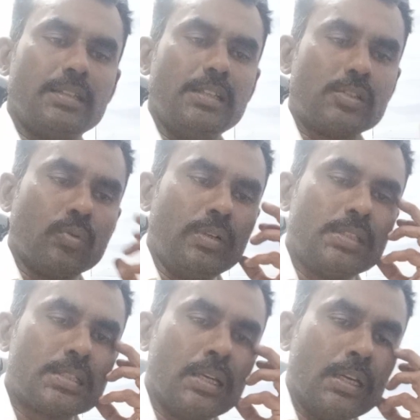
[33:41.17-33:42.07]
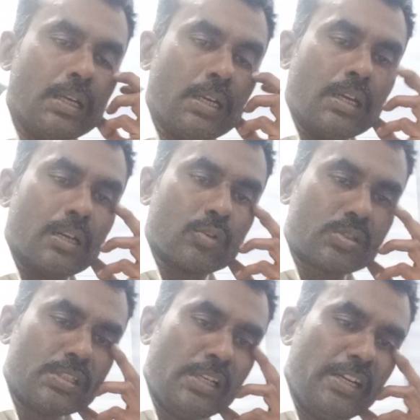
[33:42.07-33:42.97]
This one is
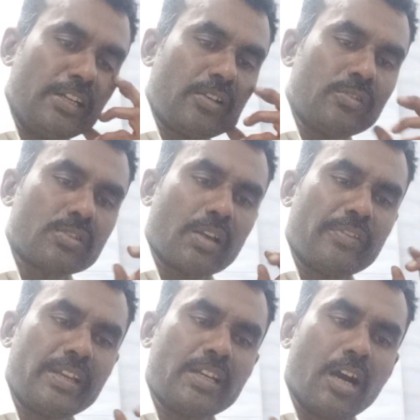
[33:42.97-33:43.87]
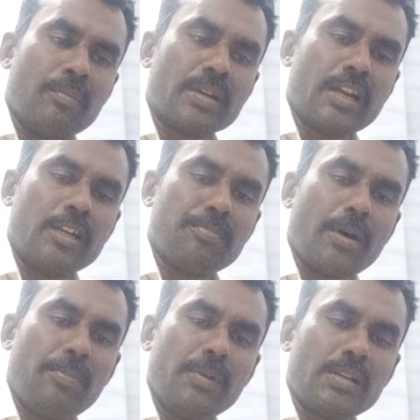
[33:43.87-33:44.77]
questionnaire interviews are very common and
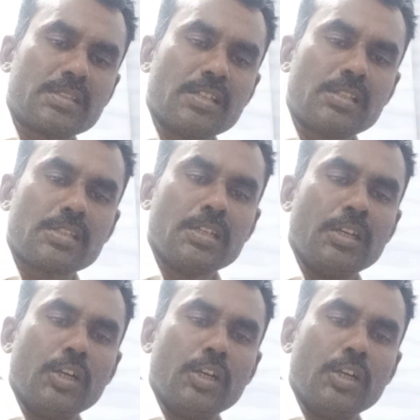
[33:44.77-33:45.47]
popular research